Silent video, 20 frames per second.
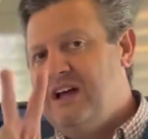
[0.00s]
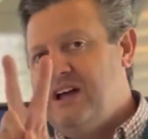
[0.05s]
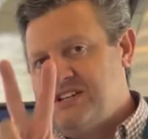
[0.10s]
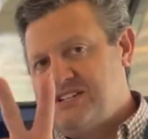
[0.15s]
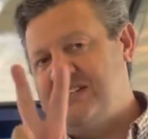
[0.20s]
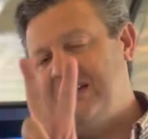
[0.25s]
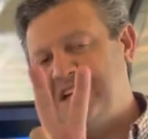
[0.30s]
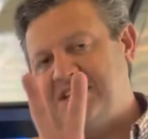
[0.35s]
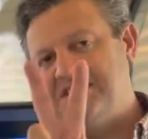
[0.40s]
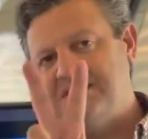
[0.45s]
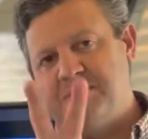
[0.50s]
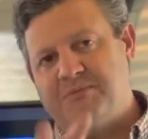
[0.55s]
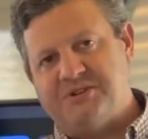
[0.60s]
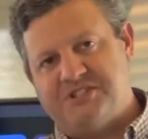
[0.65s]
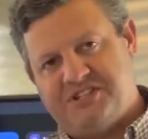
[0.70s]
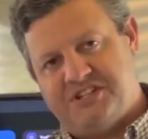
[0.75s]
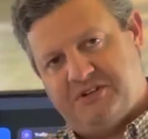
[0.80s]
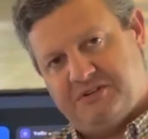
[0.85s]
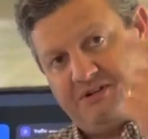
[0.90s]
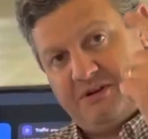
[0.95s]
So that's number
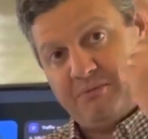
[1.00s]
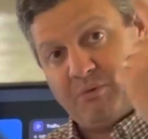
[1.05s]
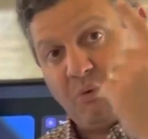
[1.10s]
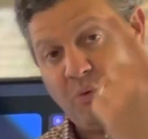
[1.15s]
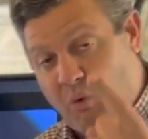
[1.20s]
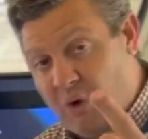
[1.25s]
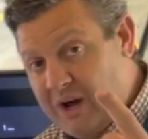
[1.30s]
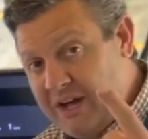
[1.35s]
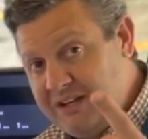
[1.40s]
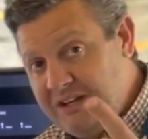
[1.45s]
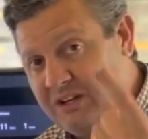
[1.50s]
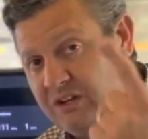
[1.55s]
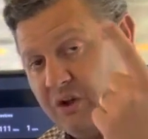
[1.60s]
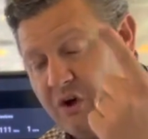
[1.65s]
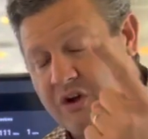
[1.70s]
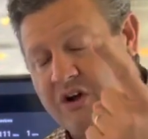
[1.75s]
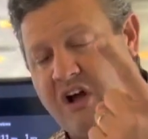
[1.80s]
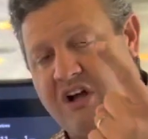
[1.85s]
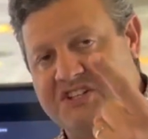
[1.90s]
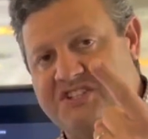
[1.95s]
two. Number one,
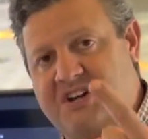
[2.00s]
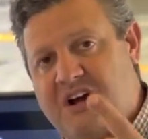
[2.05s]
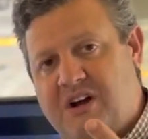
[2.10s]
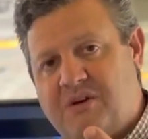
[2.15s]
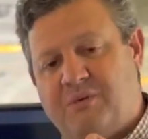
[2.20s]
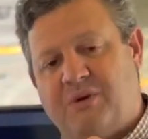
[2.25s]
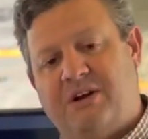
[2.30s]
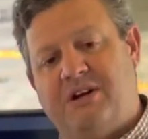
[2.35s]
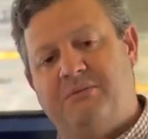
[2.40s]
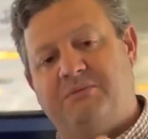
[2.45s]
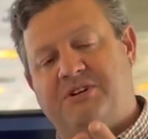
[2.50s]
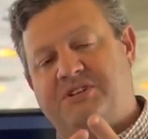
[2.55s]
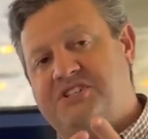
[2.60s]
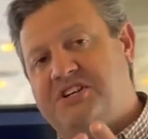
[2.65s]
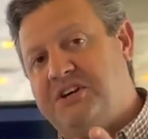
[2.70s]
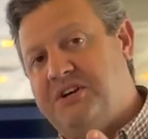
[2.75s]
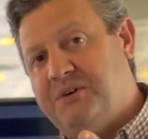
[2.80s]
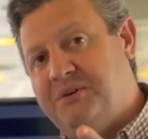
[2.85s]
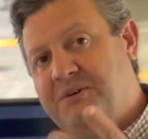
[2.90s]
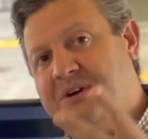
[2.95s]
low-cost hardware. Number
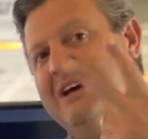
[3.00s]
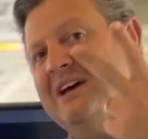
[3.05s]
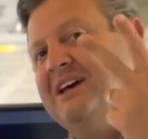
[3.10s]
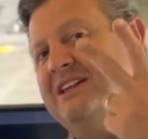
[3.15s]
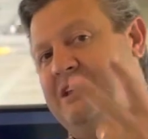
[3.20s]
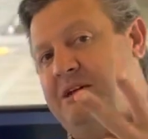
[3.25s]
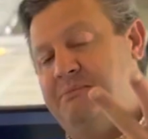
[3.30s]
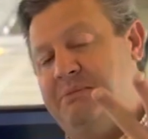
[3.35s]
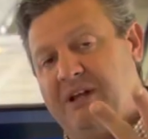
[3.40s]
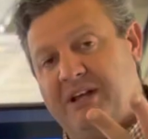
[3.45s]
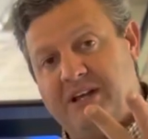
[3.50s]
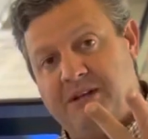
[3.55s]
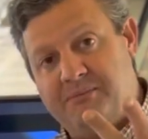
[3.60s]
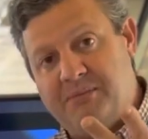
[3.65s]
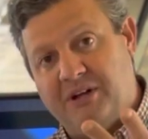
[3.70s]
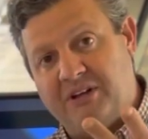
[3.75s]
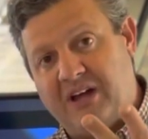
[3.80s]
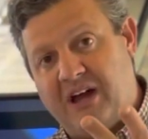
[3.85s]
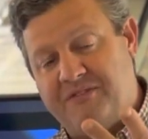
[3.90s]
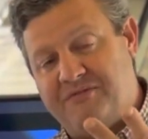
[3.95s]
two, the ability to
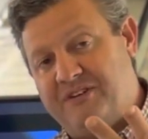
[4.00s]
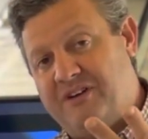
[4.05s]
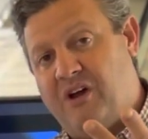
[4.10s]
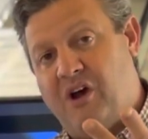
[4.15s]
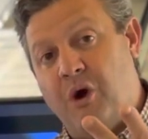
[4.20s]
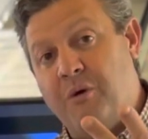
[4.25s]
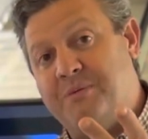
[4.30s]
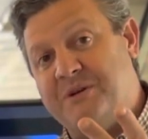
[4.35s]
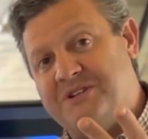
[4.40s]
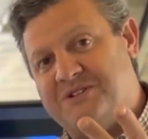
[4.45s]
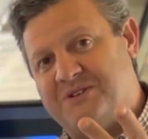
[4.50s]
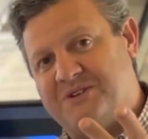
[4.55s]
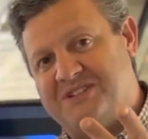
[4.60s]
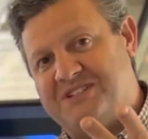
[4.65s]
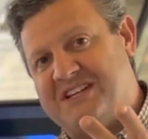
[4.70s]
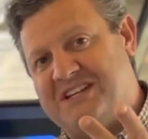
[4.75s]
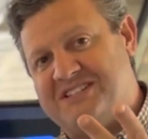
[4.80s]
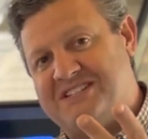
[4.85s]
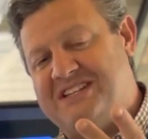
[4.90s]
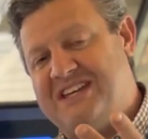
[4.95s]
build off an open source
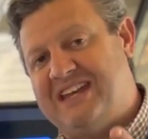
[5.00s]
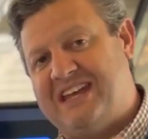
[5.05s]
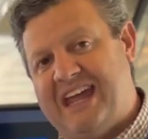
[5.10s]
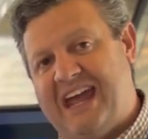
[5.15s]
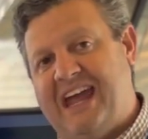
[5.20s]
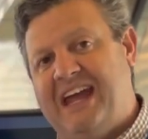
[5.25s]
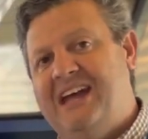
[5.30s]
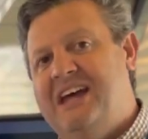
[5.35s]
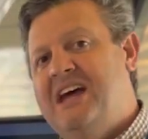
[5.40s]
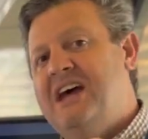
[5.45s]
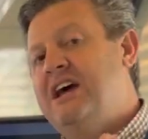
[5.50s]
SDK.